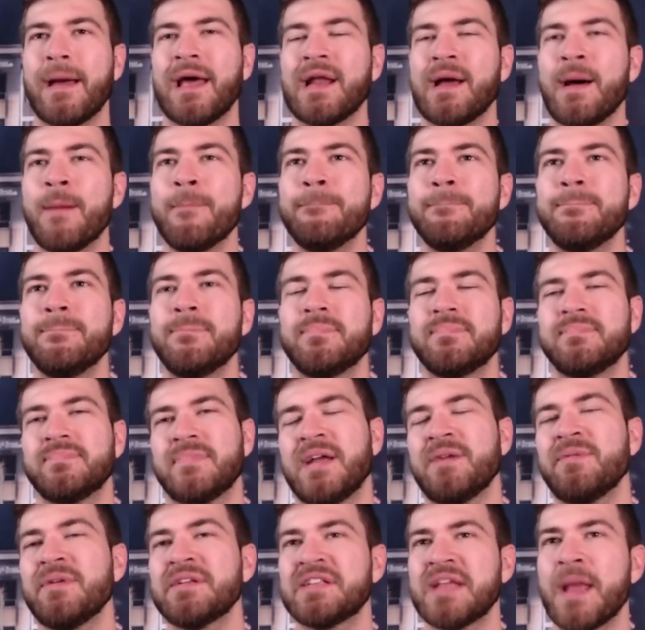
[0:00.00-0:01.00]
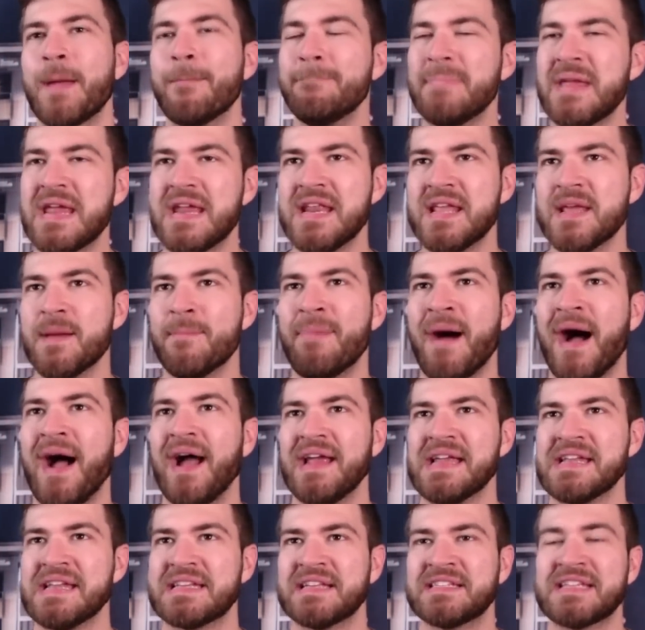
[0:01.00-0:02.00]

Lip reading: want to say a media bias.